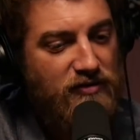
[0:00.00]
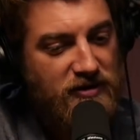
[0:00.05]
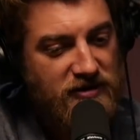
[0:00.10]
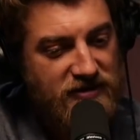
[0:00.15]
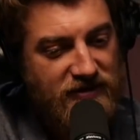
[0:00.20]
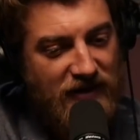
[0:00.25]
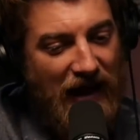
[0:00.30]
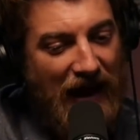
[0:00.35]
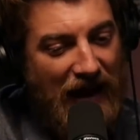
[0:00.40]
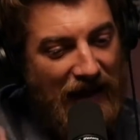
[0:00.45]
uh, who
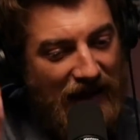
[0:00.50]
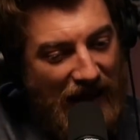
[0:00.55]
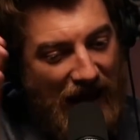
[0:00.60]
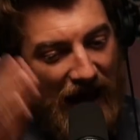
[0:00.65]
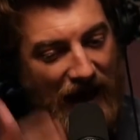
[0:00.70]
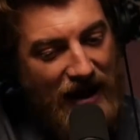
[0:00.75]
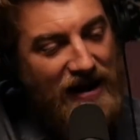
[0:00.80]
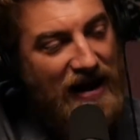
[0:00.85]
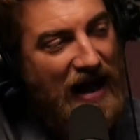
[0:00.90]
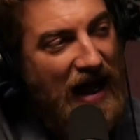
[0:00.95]
just said, "I
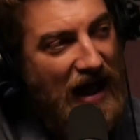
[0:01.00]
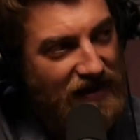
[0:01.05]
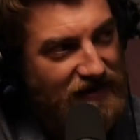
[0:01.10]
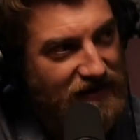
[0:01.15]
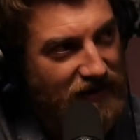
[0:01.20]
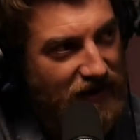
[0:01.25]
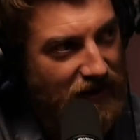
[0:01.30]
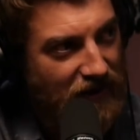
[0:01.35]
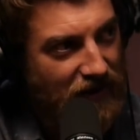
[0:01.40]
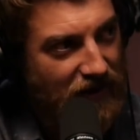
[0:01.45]
got an
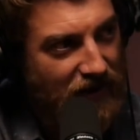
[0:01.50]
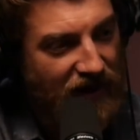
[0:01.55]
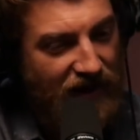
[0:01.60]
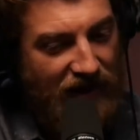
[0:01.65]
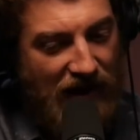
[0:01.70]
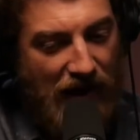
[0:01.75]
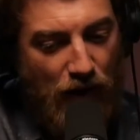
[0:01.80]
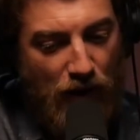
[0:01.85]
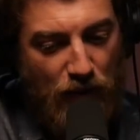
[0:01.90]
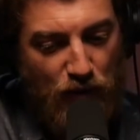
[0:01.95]
idea,
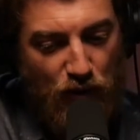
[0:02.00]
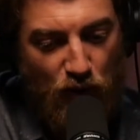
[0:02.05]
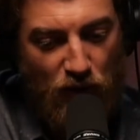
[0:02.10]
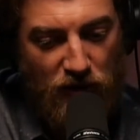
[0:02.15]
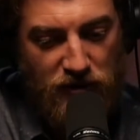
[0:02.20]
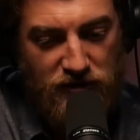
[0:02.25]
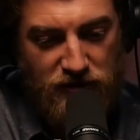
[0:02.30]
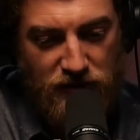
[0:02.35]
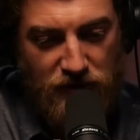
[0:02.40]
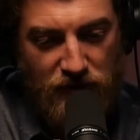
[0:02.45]
and now I'm
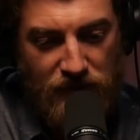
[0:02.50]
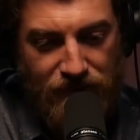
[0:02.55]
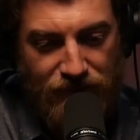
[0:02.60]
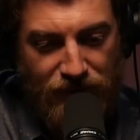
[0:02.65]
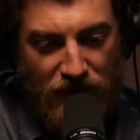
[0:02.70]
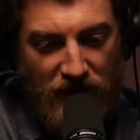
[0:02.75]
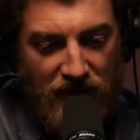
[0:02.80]
going to."